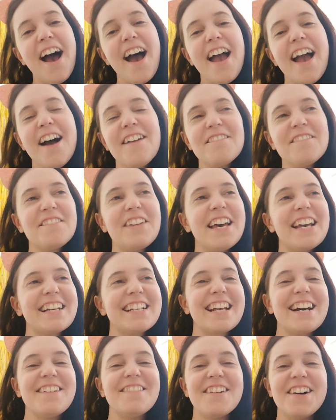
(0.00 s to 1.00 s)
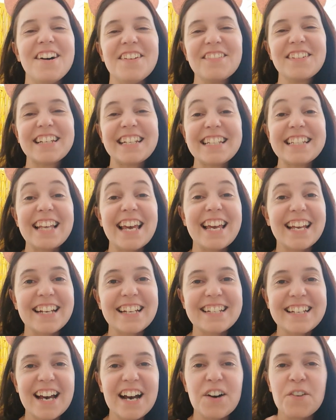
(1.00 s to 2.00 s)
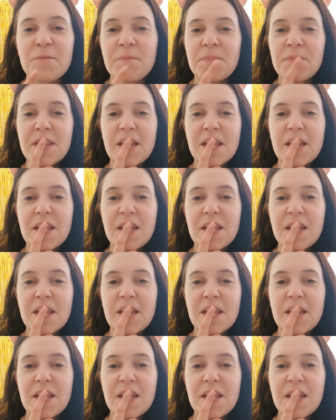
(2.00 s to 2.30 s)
I haven't figured out what I'm going to say. Can you tell?